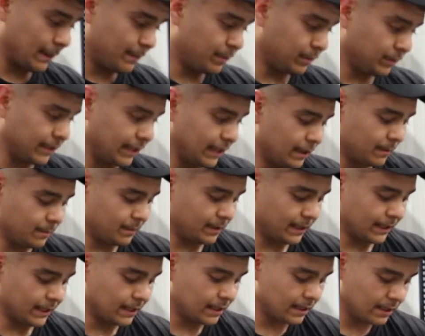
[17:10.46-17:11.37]
pull down.
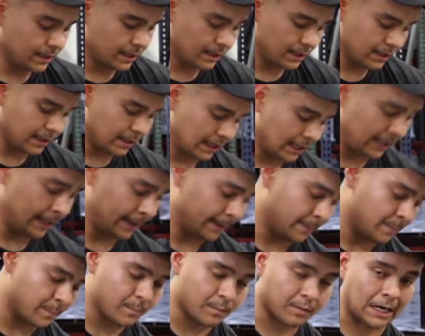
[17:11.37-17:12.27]
But
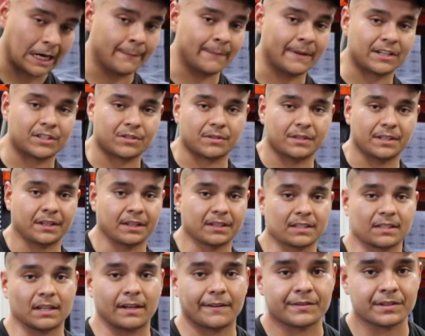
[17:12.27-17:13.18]
Prime makes really good
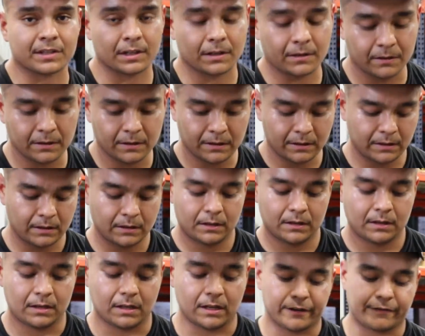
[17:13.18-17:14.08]
stuff, so
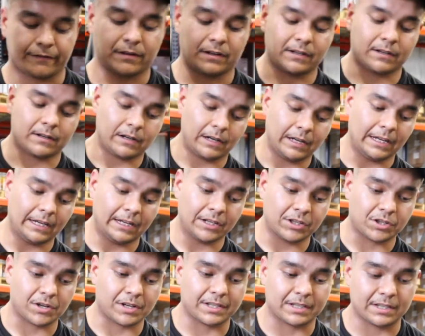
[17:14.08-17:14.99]
you ever
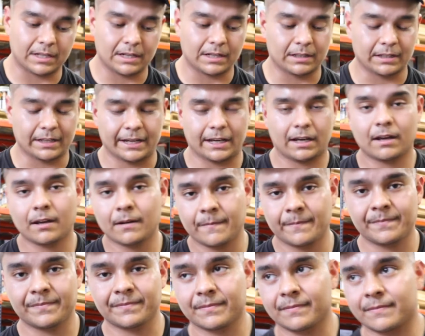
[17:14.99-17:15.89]
interested in, like,
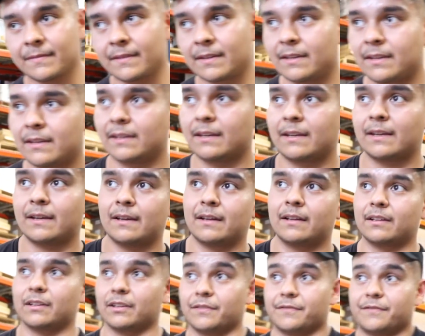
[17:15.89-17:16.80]

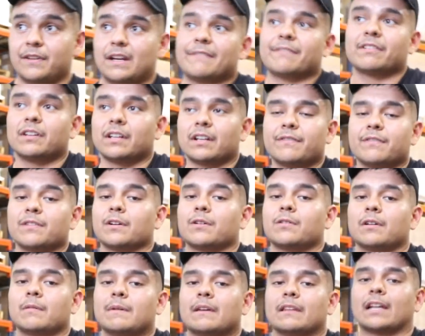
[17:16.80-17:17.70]
if you ever looking for
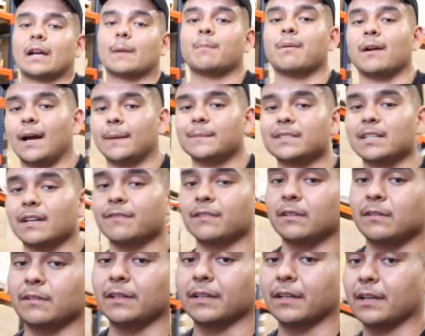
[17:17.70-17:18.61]
equipment, like, Prime's definitely
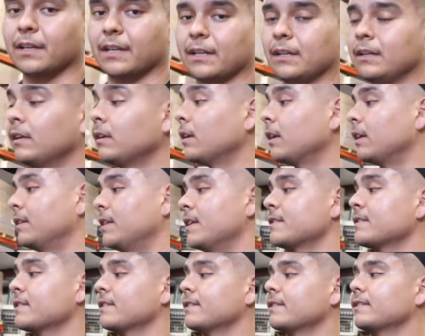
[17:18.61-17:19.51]
really good. And
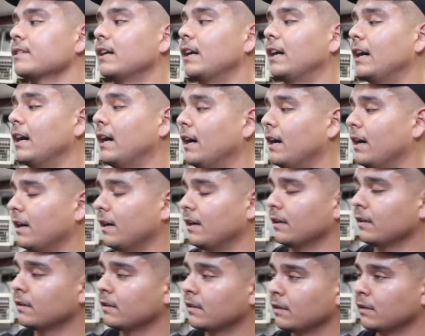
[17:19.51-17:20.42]
this is
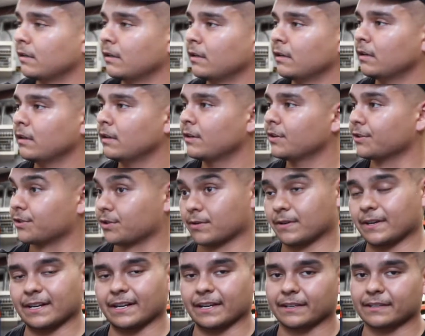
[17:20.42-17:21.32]

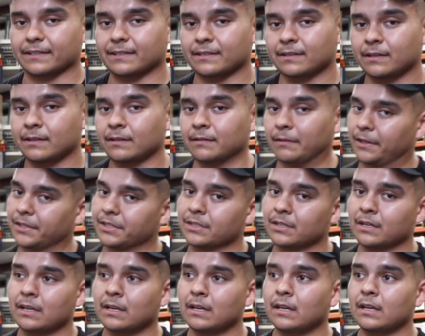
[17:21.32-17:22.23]
Serenex, which
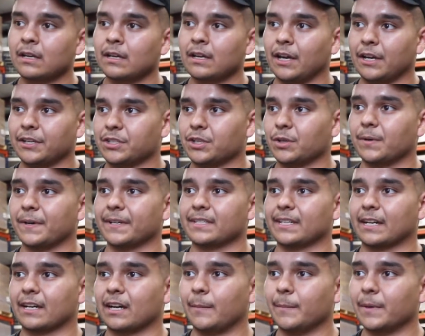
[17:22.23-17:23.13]
is a
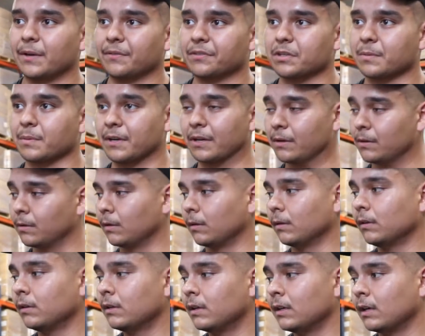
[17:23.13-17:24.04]
USA company, which is pretty
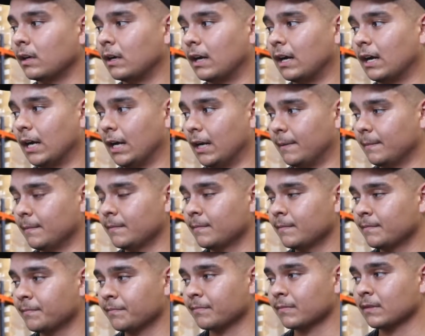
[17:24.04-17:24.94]
cool,
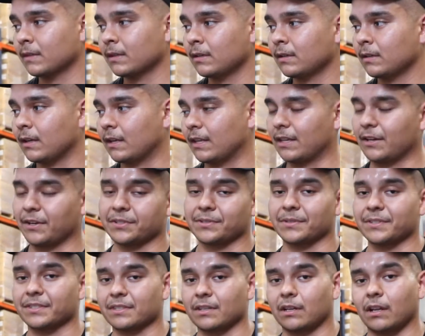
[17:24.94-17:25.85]
and they also
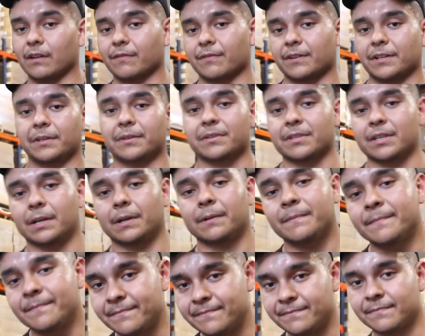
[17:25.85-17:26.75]
install it for you, so
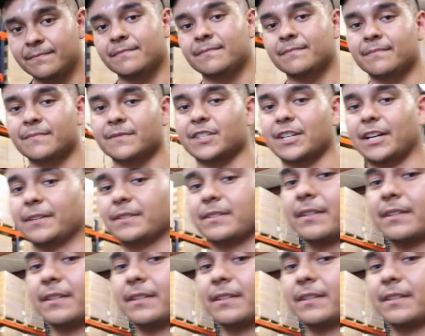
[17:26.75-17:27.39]
shout out to